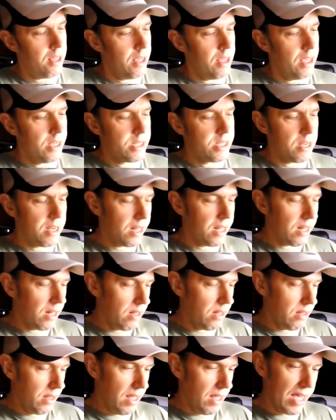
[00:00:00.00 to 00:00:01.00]

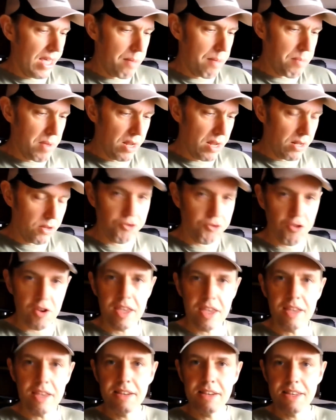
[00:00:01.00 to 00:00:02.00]
It can be a little
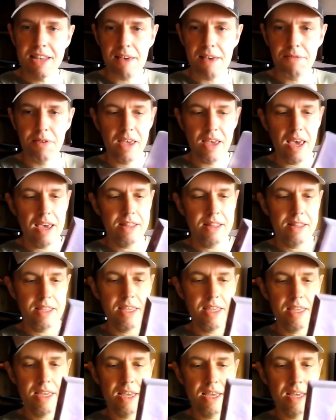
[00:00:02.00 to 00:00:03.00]
tricky to navigate
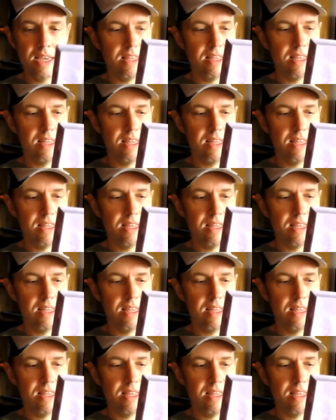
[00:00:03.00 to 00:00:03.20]
the